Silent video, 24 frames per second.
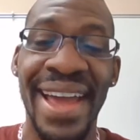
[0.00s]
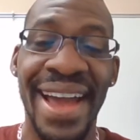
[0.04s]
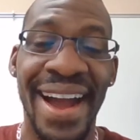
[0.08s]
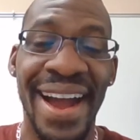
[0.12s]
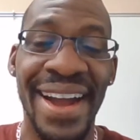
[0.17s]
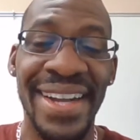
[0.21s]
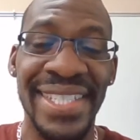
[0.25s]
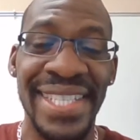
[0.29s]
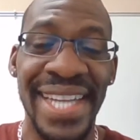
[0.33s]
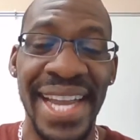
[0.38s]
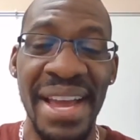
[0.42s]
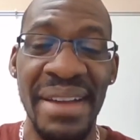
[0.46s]
All
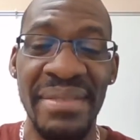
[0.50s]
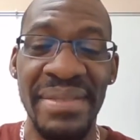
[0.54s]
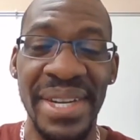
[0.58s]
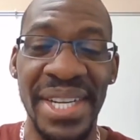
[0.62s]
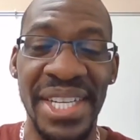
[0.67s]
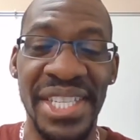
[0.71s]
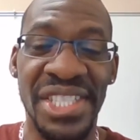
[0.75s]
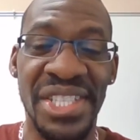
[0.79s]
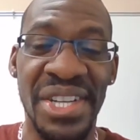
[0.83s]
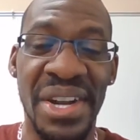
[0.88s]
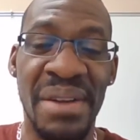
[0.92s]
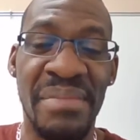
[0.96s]
right, today I'm going
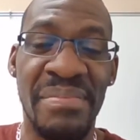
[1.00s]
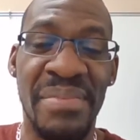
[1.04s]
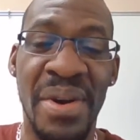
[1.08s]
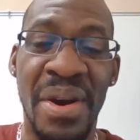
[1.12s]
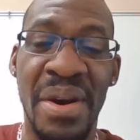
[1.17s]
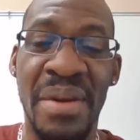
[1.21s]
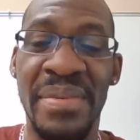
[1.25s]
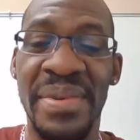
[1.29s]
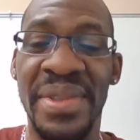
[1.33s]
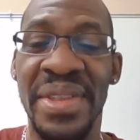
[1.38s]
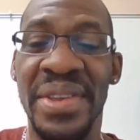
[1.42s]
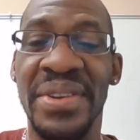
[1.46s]
to share a
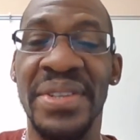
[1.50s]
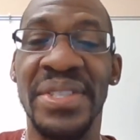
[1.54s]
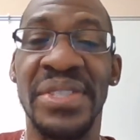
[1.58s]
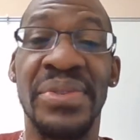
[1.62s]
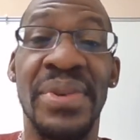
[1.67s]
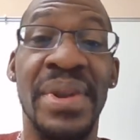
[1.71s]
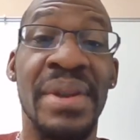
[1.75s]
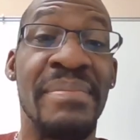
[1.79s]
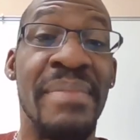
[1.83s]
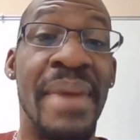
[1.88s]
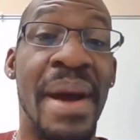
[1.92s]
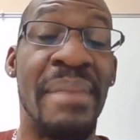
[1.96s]
poem with you. It's
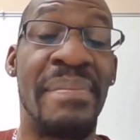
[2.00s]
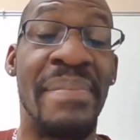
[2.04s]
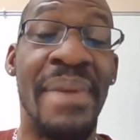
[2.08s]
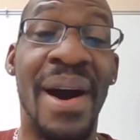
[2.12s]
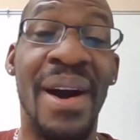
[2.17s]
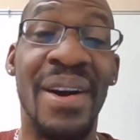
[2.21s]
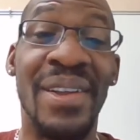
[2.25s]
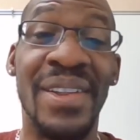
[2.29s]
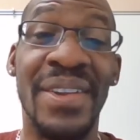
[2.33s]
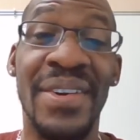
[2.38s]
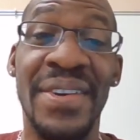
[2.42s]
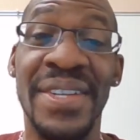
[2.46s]
written by
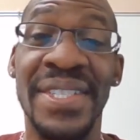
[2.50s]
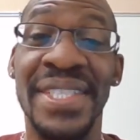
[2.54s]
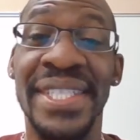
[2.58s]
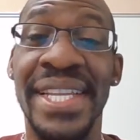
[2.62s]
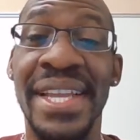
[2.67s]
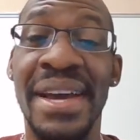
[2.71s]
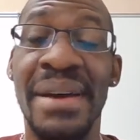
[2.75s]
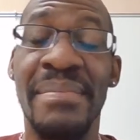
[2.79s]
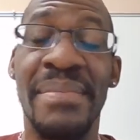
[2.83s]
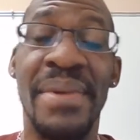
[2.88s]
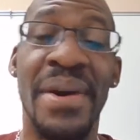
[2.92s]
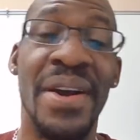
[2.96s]
Paul Laurence
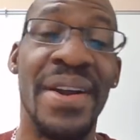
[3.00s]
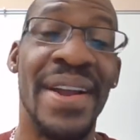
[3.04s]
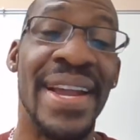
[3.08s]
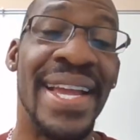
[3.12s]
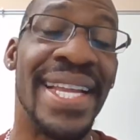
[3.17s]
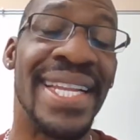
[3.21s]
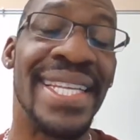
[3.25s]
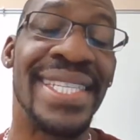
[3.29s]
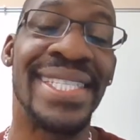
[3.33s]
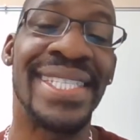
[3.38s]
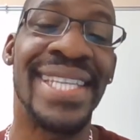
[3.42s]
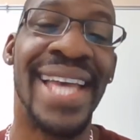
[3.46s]
Dunbar.
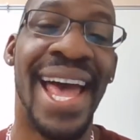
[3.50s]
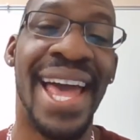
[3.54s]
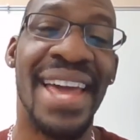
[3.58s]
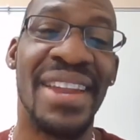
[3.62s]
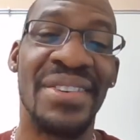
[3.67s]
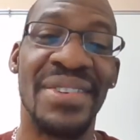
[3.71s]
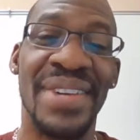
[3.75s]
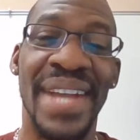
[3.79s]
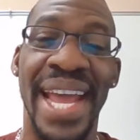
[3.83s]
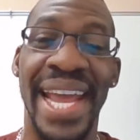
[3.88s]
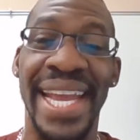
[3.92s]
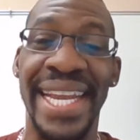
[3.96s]
It is
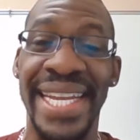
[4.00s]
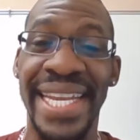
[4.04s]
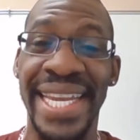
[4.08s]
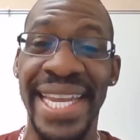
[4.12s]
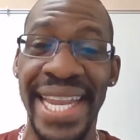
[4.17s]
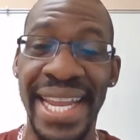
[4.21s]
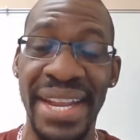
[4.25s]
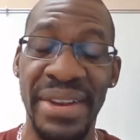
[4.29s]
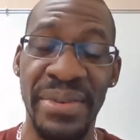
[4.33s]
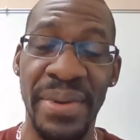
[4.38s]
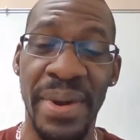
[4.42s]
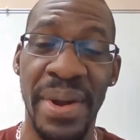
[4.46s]
titled A
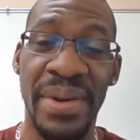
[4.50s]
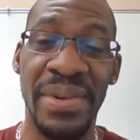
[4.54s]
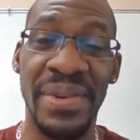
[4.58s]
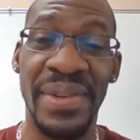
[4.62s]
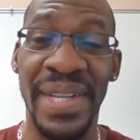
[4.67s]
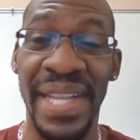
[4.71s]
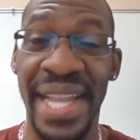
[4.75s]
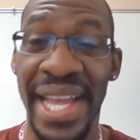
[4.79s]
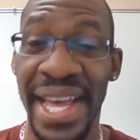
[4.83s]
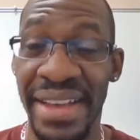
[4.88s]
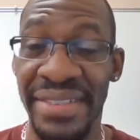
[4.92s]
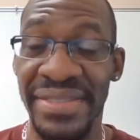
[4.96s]
Negro
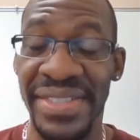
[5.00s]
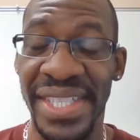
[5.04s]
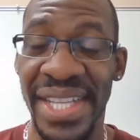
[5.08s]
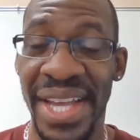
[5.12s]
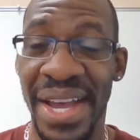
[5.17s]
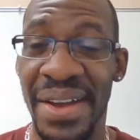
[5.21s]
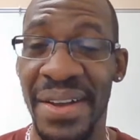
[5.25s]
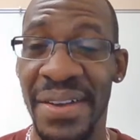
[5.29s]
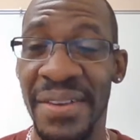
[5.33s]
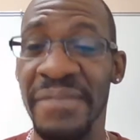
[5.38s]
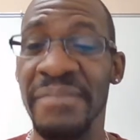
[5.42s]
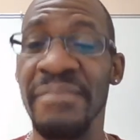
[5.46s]
Love
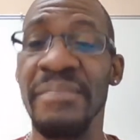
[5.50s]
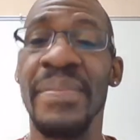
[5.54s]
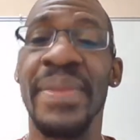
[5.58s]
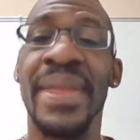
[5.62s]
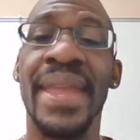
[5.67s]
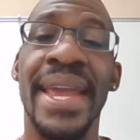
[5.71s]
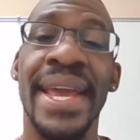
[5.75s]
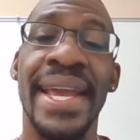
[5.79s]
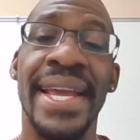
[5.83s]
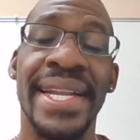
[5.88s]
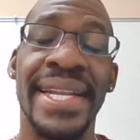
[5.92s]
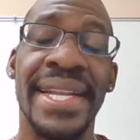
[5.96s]
Song.
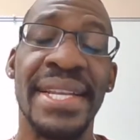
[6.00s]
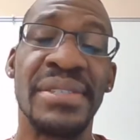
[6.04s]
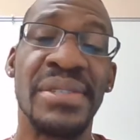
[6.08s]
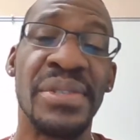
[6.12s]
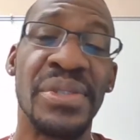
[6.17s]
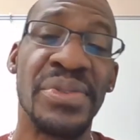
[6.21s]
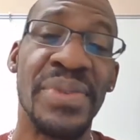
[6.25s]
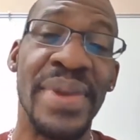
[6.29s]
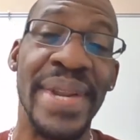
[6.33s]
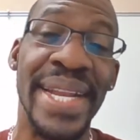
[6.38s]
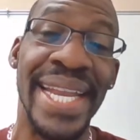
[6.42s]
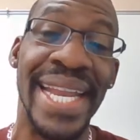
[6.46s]
This
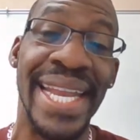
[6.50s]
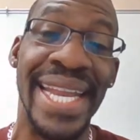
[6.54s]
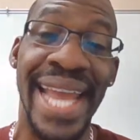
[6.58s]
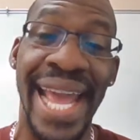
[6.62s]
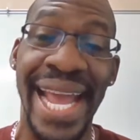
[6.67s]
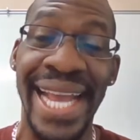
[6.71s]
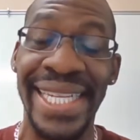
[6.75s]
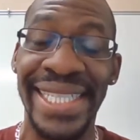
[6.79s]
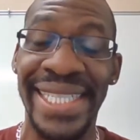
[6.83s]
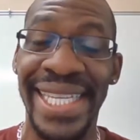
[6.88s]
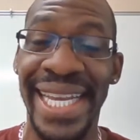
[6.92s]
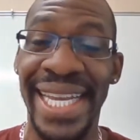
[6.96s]
was written in
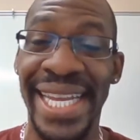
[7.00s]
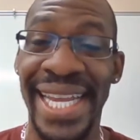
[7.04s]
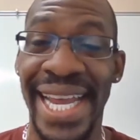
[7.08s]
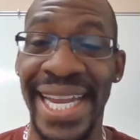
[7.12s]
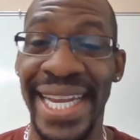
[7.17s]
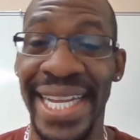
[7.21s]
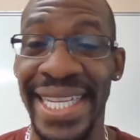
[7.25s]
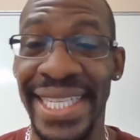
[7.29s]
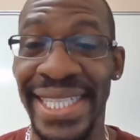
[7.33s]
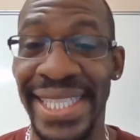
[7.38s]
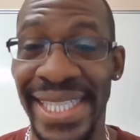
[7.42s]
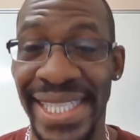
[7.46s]

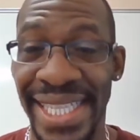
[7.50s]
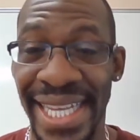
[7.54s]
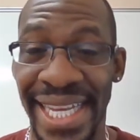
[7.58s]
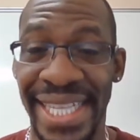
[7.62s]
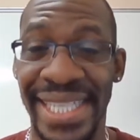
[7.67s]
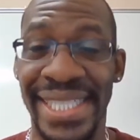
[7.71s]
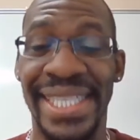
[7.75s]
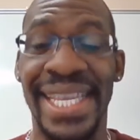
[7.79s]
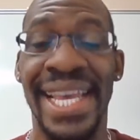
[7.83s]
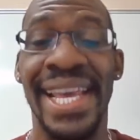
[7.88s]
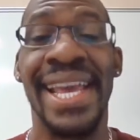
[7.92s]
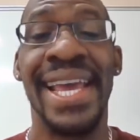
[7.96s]

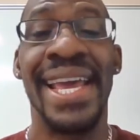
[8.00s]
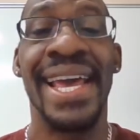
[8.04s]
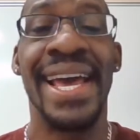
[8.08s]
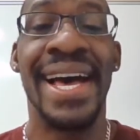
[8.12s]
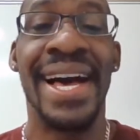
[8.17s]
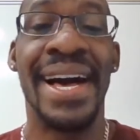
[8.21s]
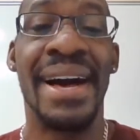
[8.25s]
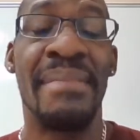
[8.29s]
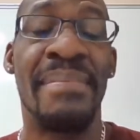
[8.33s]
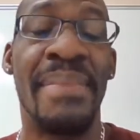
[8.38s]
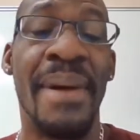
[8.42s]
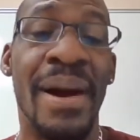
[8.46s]
1896.
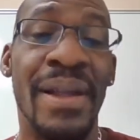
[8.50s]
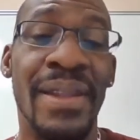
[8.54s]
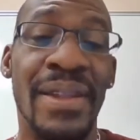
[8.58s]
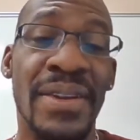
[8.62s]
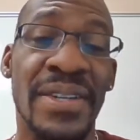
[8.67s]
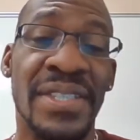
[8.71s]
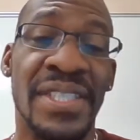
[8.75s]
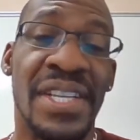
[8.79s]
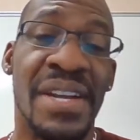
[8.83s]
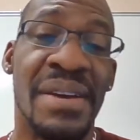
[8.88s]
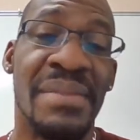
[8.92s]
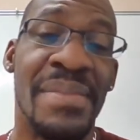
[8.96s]
Uh, Paul
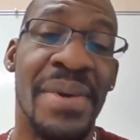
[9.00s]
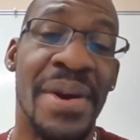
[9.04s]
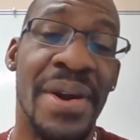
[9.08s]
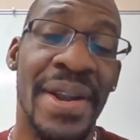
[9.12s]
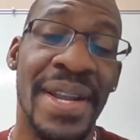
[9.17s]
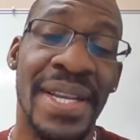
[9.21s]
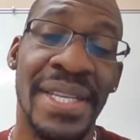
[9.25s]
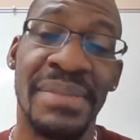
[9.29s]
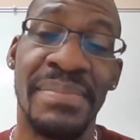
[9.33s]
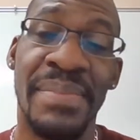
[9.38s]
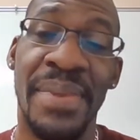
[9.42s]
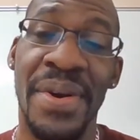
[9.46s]
Laurence Dunbar,
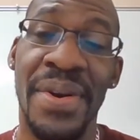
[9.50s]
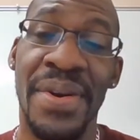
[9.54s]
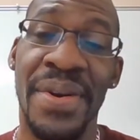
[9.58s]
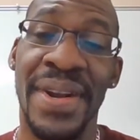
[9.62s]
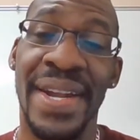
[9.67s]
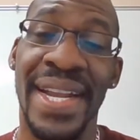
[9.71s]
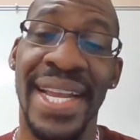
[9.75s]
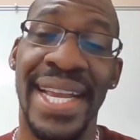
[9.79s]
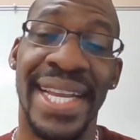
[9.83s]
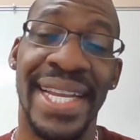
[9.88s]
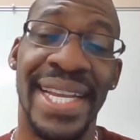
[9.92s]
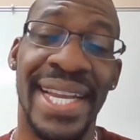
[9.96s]
he was
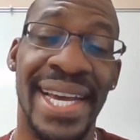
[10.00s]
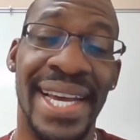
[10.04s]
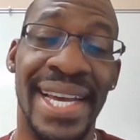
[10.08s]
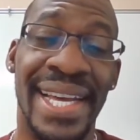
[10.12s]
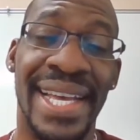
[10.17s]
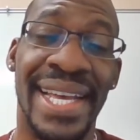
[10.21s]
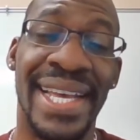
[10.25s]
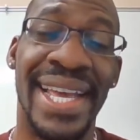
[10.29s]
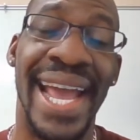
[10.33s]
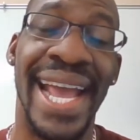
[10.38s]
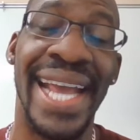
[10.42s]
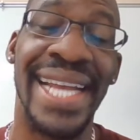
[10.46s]
born in
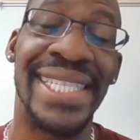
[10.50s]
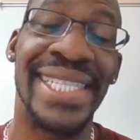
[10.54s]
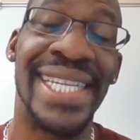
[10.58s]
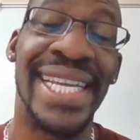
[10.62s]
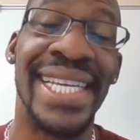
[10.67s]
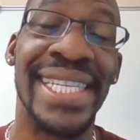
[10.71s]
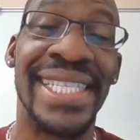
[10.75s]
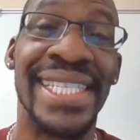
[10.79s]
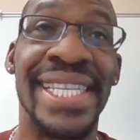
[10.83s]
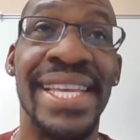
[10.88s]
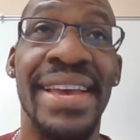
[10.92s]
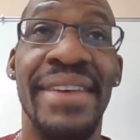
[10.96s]
uh,
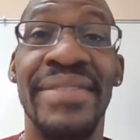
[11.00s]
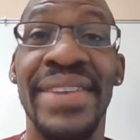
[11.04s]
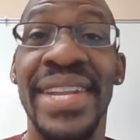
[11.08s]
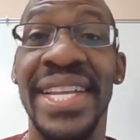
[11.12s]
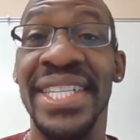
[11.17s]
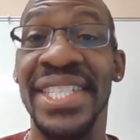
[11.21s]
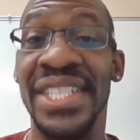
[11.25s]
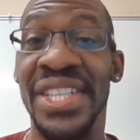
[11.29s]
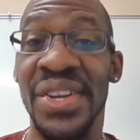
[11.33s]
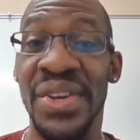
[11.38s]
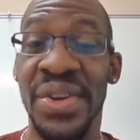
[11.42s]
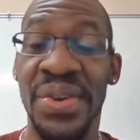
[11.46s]

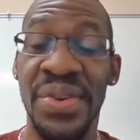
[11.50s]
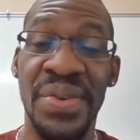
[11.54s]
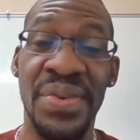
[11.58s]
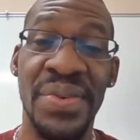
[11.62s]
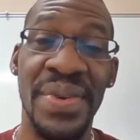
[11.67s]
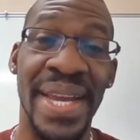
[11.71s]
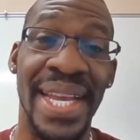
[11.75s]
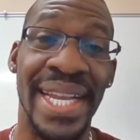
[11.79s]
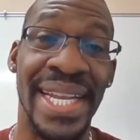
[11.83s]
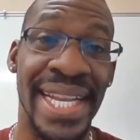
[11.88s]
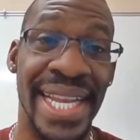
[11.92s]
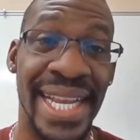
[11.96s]

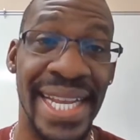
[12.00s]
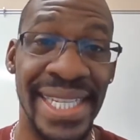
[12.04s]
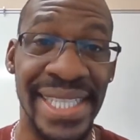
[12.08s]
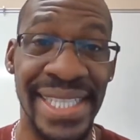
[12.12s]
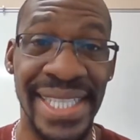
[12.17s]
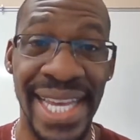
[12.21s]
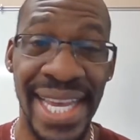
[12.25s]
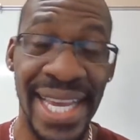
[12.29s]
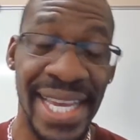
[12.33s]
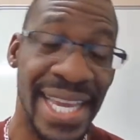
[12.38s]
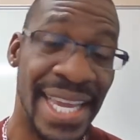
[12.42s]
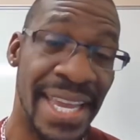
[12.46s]
1872 in
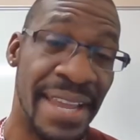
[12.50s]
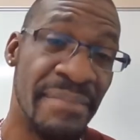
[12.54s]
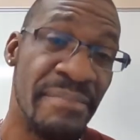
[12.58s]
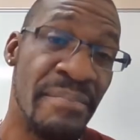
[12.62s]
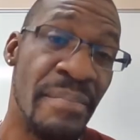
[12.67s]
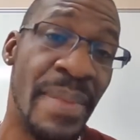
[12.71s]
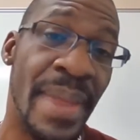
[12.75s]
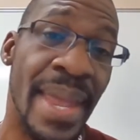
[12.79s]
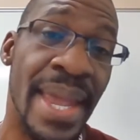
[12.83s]
Kentucky.